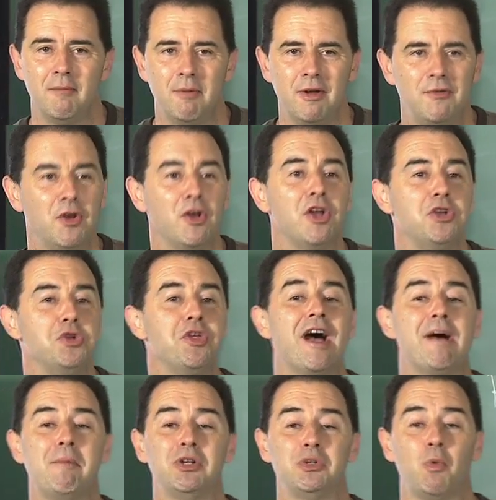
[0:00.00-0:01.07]
But if you're going to do
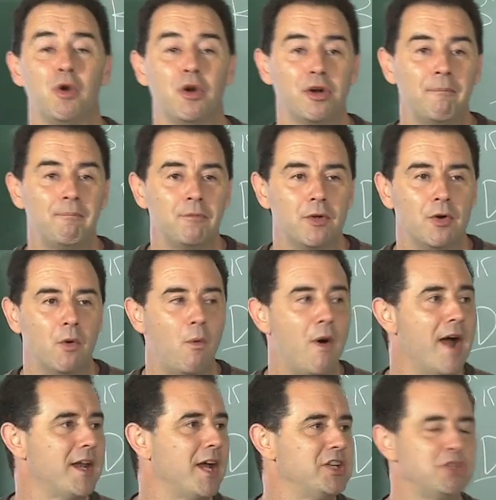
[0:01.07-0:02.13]
that much work,
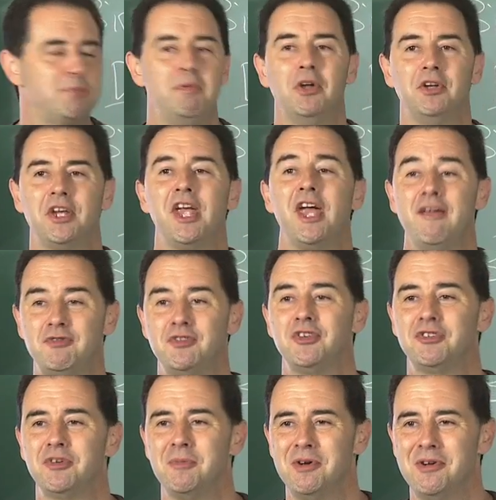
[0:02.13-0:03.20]
why not just build a cave
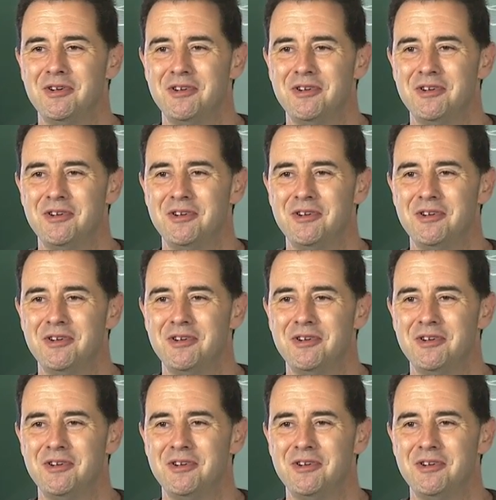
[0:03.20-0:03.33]
system?